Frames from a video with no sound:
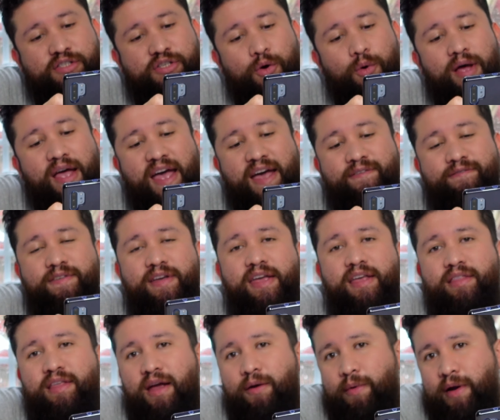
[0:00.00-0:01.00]
So
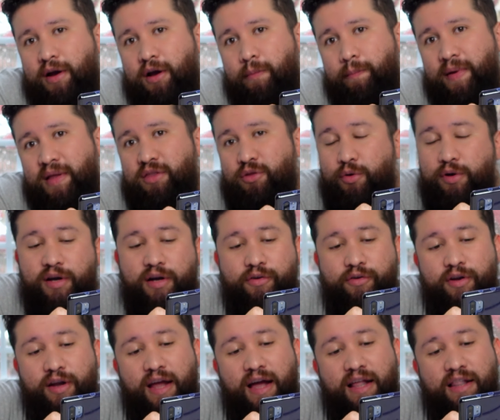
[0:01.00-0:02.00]
heavy, they recommend
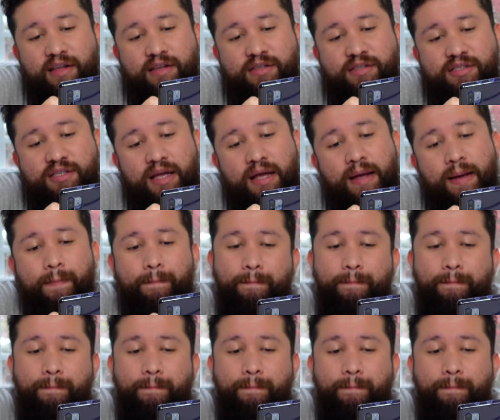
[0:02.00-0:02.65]
300 gallons.